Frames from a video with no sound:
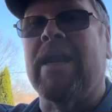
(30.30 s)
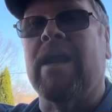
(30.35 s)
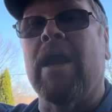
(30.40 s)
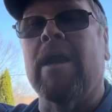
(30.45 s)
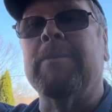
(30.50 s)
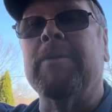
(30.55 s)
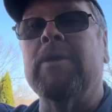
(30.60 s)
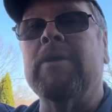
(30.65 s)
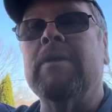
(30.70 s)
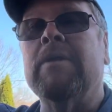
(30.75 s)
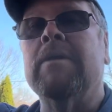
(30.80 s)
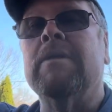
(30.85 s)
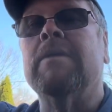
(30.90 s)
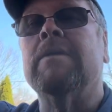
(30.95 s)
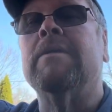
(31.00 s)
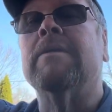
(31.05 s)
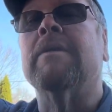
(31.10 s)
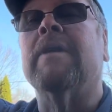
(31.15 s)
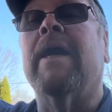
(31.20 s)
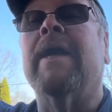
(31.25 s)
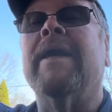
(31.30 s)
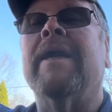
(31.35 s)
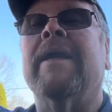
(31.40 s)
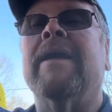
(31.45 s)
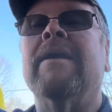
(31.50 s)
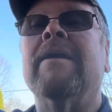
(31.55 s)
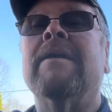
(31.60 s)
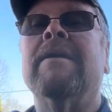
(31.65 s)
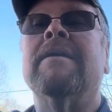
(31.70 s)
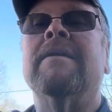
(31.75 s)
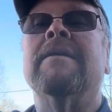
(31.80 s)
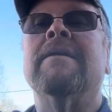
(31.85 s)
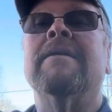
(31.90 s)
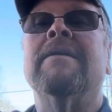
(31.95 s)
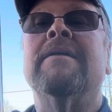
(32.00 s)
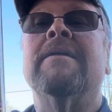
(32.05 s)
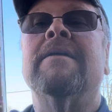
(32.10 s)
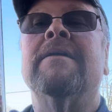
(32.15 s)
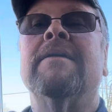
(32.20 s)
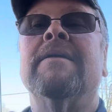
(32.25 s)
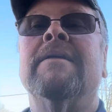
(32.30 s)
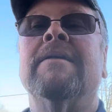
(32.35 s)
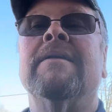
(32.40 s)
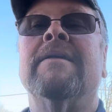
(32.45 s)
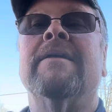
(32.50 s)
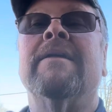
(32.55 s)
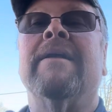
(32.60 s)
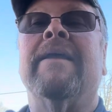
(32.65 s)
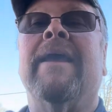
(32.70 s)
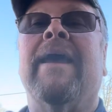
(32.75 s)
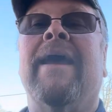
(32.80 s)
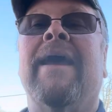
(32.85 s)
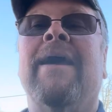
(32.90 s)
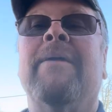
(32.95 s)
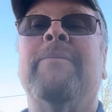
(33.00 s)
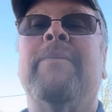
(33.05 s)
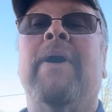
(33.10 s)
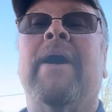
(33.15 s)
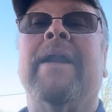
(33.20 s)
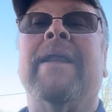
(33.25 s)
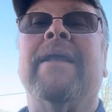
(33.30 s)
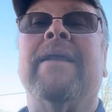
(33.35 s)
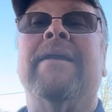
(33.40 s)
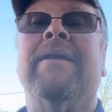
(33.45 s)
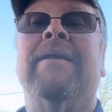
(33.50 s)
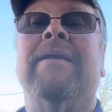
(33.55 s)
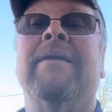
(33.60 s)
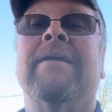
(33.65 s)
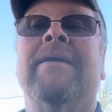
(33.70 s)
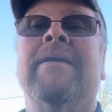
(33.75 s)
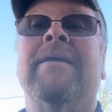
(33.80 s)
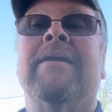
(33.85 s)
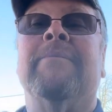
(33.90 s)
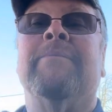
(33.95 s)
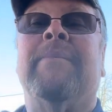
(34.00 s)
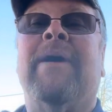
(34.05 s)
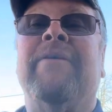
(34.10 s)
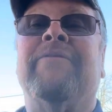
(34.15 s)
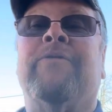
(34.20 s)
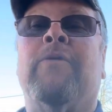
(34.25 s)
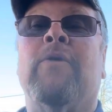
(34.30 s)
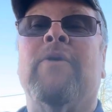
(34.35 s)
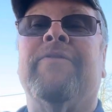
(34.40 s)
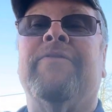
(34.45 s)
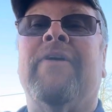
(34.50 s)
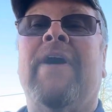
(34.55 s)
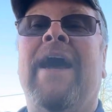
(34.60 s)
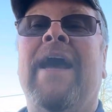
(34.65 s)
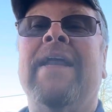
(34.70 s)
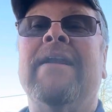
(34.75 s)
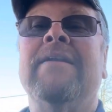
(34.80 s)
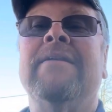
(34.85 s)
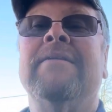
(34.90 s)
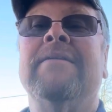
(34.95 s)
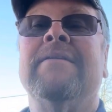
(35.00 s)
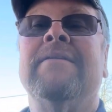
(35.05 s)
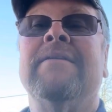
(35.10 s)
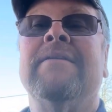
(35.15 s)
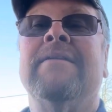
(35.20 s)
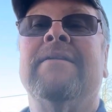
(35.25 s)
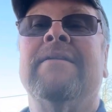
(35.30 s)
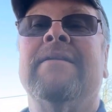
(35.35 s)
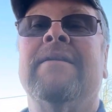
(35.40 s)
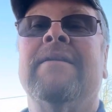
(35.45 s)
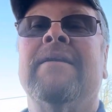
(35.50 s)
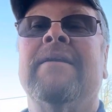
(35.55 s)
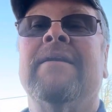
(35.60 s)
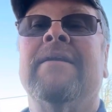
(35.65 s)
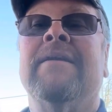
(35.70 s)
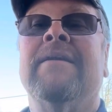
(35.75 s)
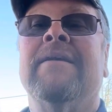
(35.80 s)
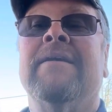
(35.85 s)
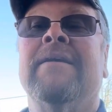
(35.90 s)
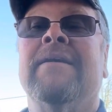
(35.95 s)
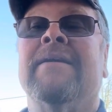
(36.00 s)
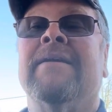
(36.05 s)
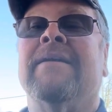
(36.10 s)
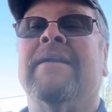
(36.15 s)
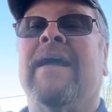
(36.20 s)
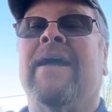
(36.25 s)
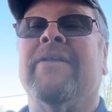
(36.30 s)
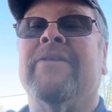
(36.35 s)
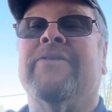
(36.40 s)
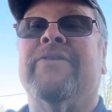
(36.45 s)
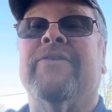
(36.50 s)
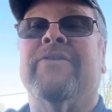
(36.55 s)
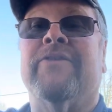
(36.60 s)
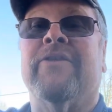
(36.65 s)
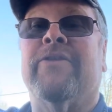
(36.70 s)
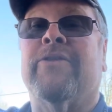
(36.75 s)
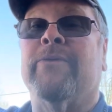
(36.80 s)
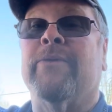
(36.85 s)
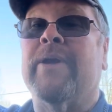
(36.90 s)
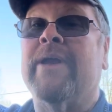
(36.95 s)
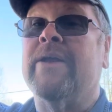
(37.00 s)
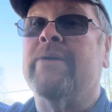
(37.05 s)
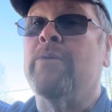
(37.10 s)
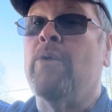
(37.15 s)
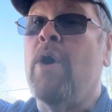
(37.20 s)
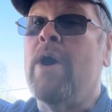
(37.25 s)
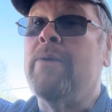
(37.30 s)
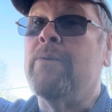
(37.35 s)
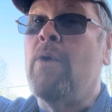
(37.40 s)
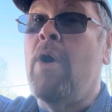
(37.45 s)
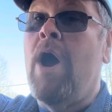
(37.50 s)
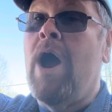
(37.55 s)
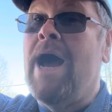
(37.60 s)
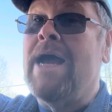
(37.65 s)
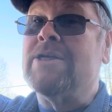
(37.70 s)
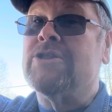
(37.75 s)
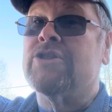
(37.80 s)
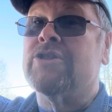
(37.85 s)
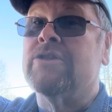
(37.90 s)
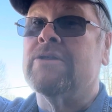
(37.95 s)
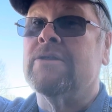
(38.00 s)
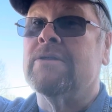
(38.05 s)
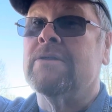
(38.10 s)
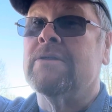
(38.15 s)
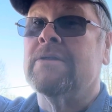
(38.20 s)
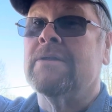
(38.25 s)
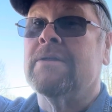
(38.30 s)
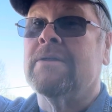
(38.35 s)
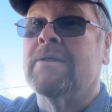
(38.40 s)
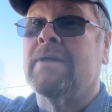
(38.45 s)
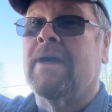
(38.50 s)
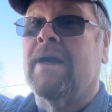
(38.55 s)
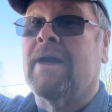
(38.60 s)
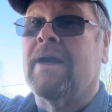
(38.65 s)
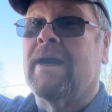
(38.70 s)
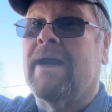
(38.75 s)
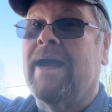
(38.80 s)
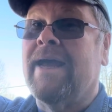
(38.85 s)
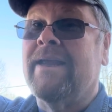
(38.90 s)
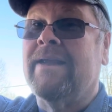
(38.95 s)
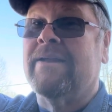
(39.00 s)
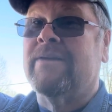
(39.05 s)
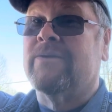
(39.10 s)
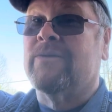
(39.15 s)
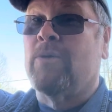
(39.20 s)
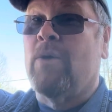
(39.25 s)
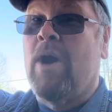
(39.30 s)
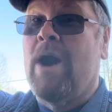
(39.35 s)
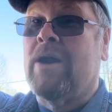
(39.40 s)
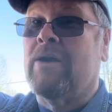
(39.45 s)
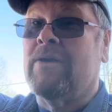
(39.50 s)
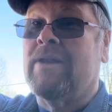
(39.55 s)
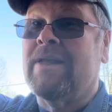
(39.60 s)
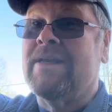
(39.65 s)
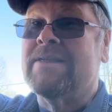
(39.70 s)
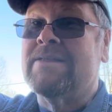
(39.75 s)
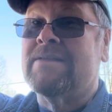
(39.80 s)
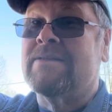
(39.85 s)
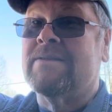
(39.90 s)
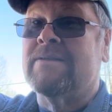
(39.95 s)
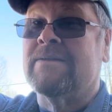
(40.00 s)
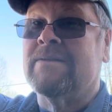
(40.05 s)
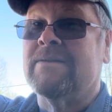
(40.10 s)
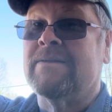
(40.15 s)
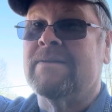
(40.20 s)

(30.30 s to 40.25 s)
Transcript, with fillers: Armor right here. Yeah, buddy. By Fortified. Now this is a three-in-one wash. All right, it's waterless,